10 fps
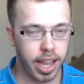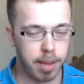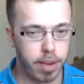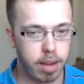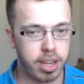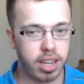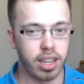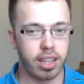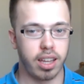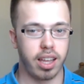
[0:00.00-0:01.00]
And
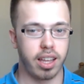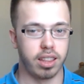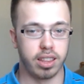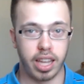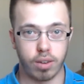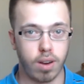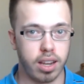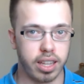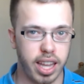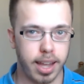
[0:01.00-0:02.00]
maybe later
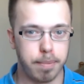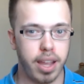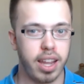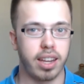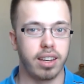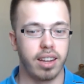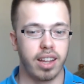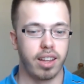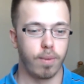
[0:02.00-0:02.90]
on in the campaign,